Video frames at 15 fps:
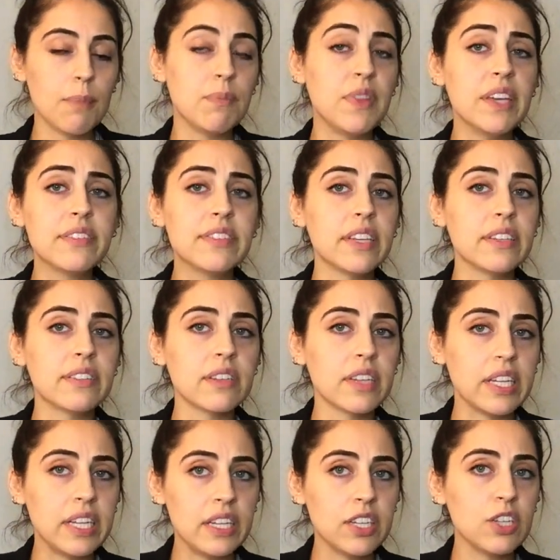This is
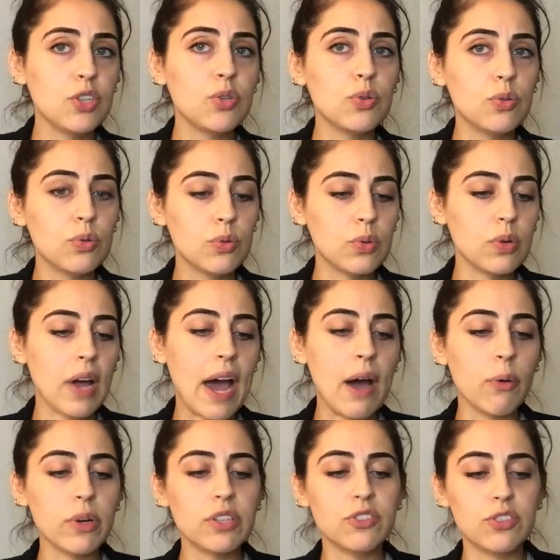leading you
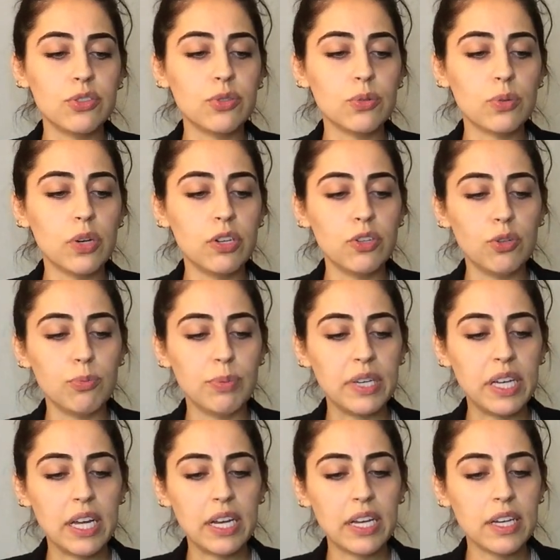out into a new
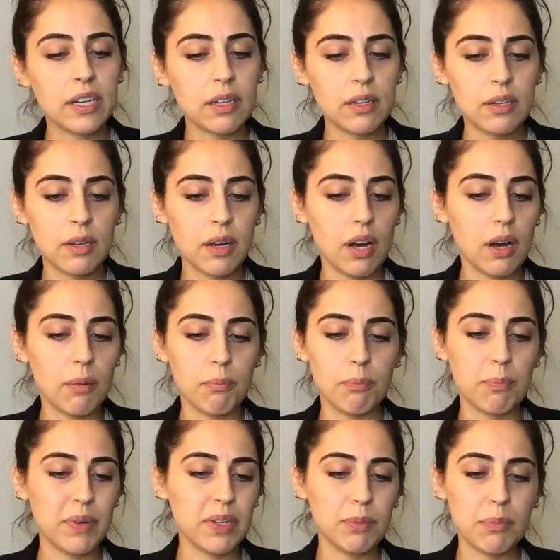beginning, um,
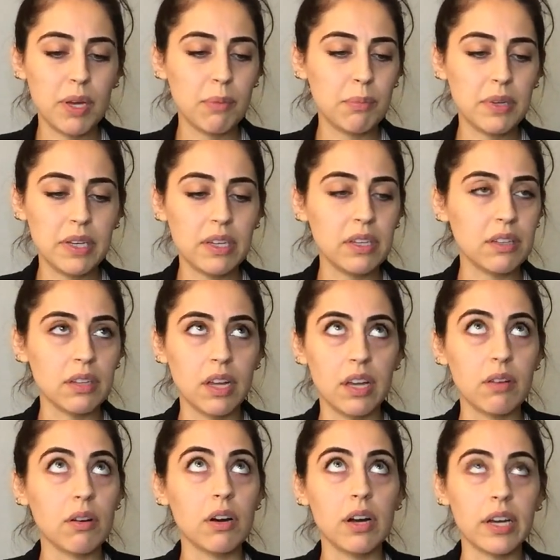but you may be
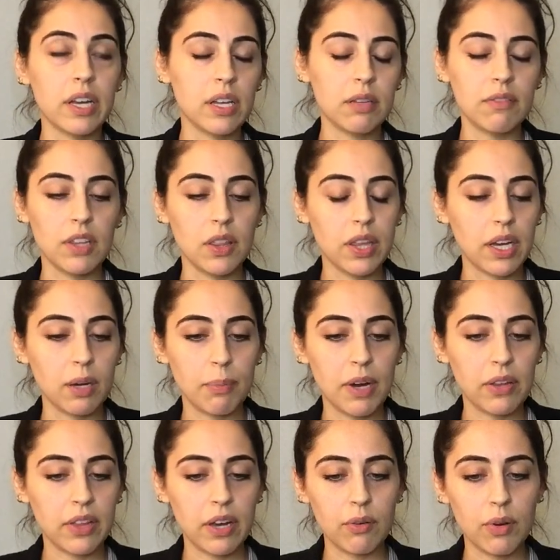like, oh, I can't even think
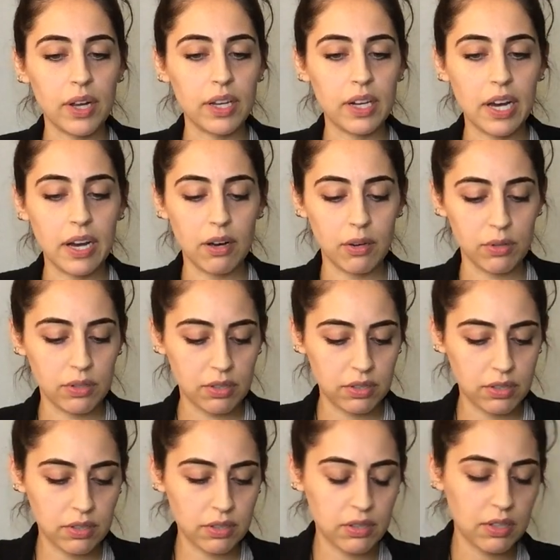about that right now
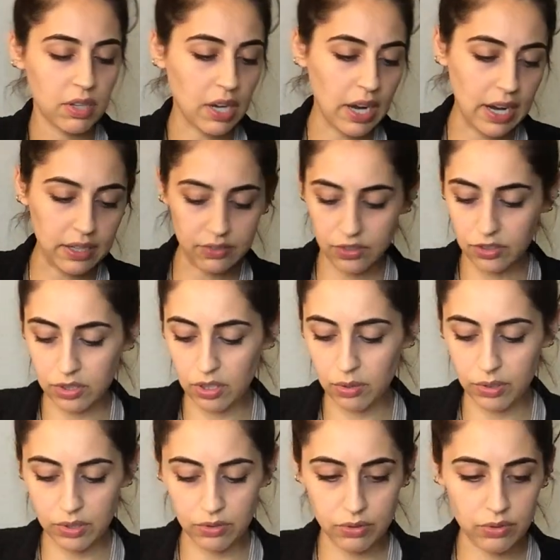as you're
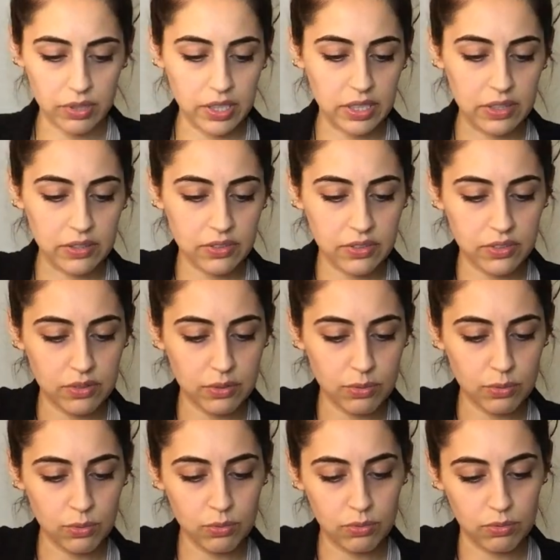going through this.
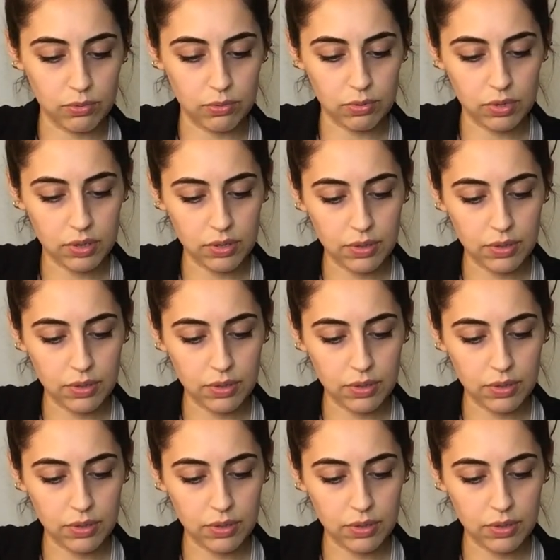Ooh.